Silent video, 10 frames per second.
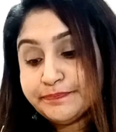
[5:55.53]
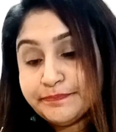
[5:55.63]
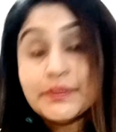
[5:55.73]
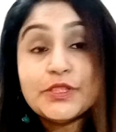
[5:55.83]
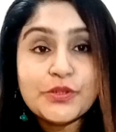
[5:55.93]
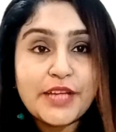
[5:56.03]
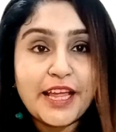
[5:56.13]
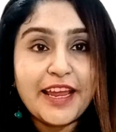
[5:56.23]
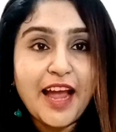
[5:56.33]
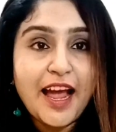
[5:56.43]

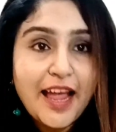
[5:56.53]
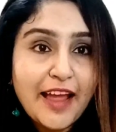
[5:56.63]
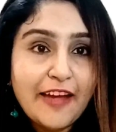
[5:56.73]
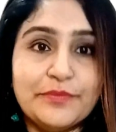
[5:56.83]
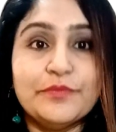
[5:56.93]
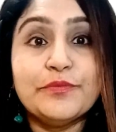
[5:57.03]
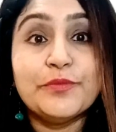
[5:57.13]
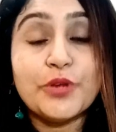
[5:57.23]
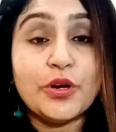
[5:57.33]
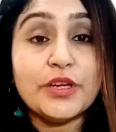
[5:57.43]
today I have
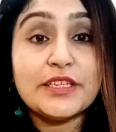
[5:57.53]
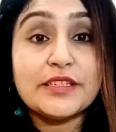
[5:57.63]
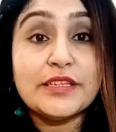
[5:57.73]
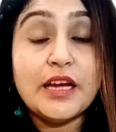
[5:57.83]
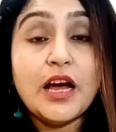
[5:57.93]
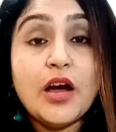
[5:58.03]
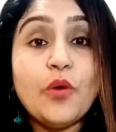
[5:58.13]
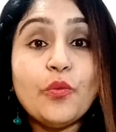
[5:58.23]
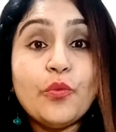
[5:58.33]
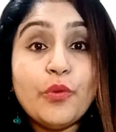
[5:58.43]
brought
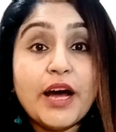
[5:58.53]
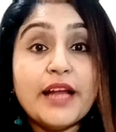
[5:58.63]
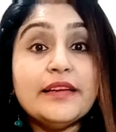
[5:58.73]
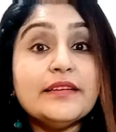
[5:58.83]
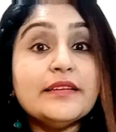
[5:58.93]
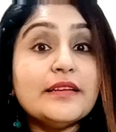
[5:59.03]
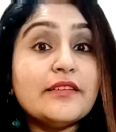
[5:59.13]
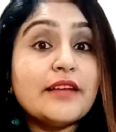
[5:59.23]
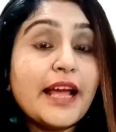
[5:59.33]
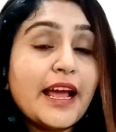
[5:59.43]
one
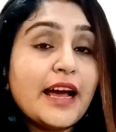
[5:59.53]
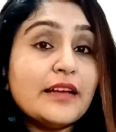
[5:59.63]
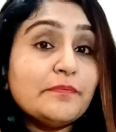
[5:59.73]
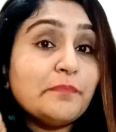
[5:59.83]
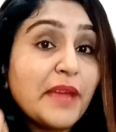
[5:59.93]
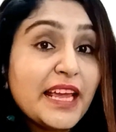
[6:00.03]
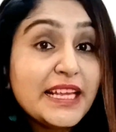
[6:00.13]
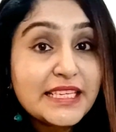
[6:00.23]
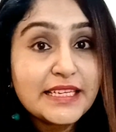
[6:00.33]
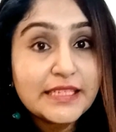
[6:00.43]

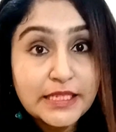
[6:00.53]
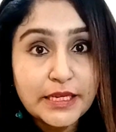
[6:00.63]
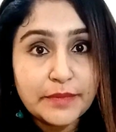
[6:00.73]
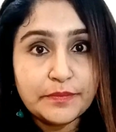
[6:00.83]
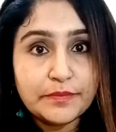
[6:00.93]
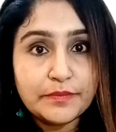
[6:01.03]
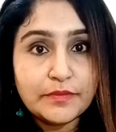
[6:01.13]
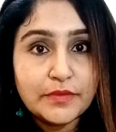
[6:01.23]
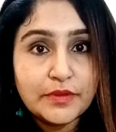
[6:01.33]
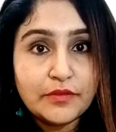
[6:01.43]
amazing tip
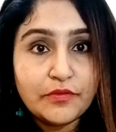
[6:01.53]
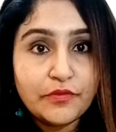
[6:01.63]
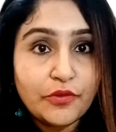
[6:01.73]
for